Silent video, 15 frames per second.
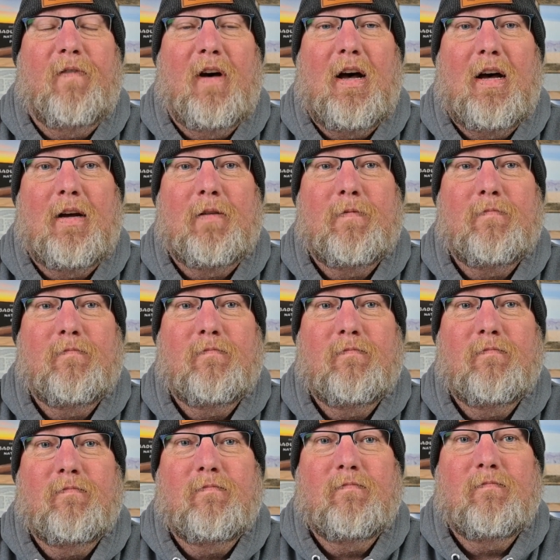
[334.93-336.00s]

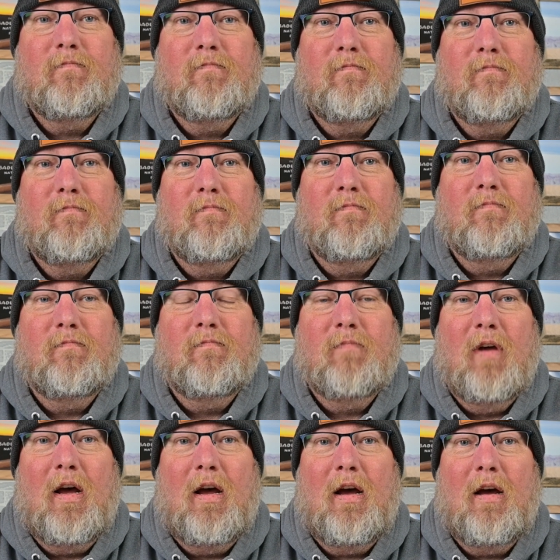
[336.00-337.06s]

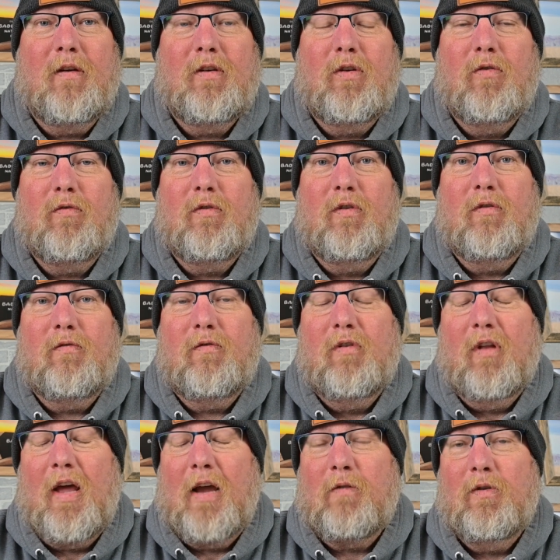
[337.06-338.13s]
you
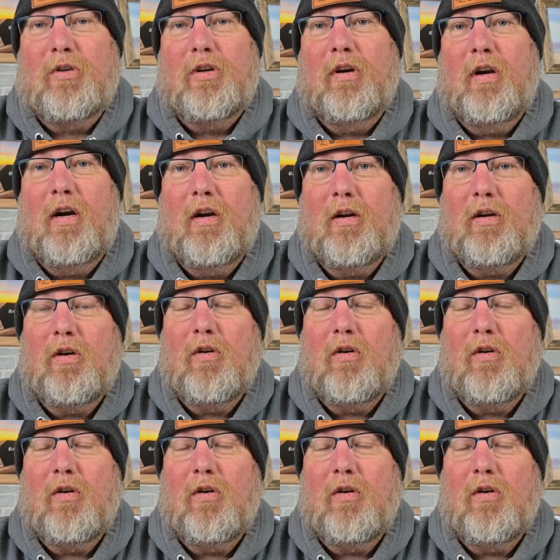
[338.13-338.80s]
like what you're hearing,